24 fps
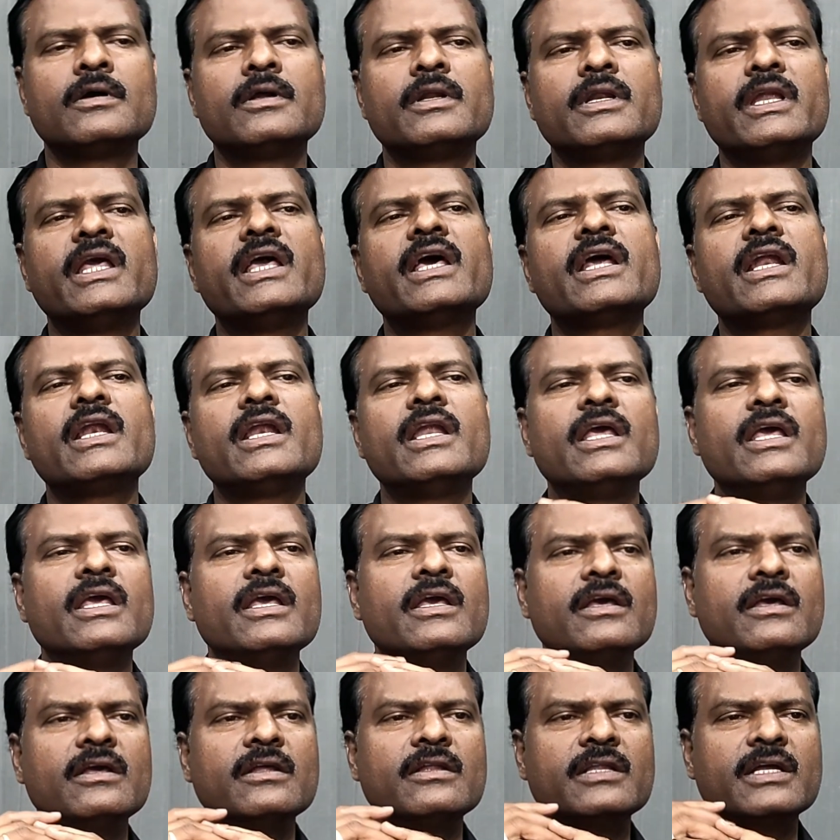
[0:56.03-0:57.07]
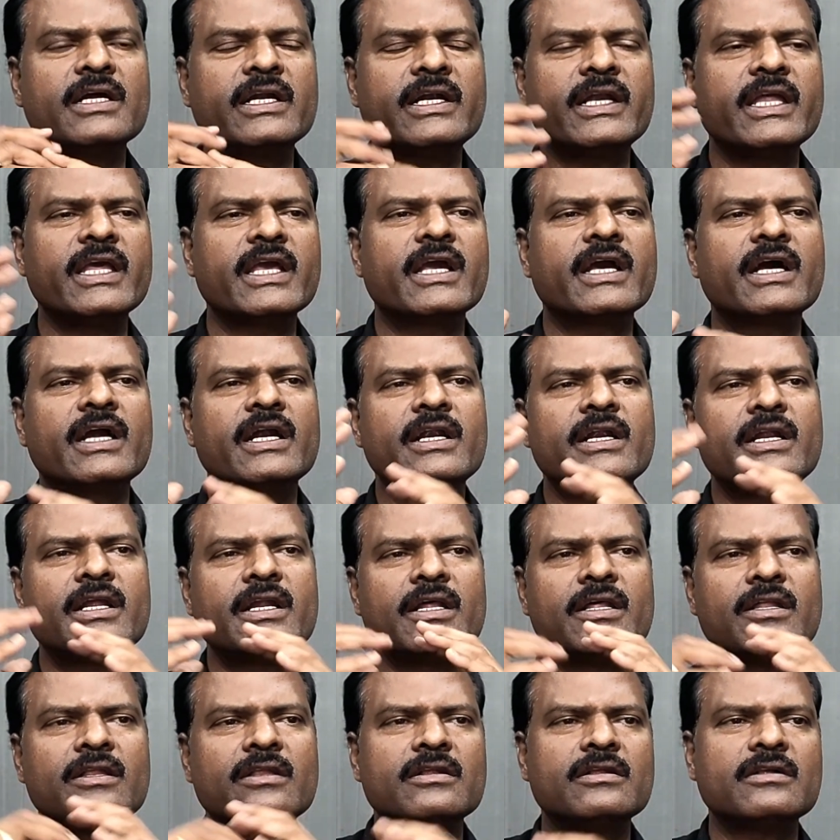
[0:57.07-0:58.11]
nearly 30
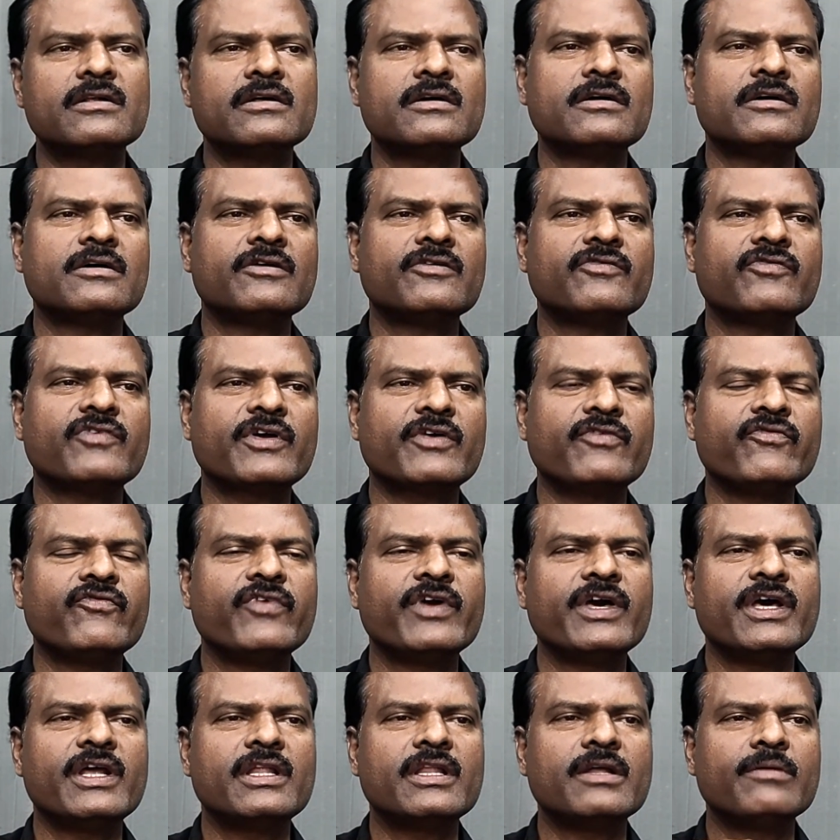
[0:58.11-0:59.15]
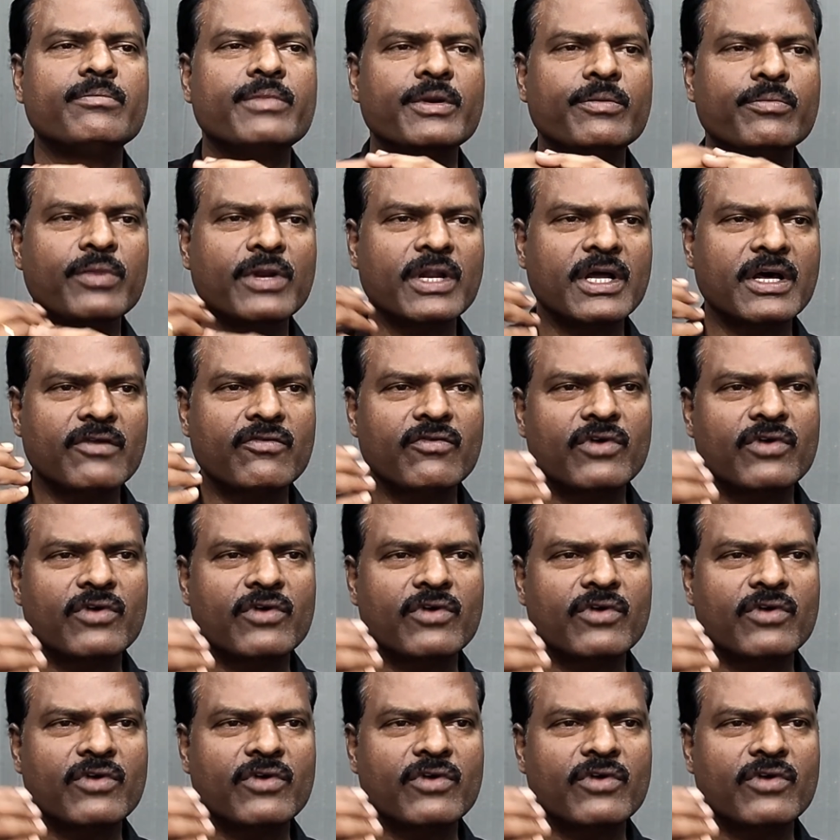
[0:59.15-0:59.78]
countries uh, from where the people are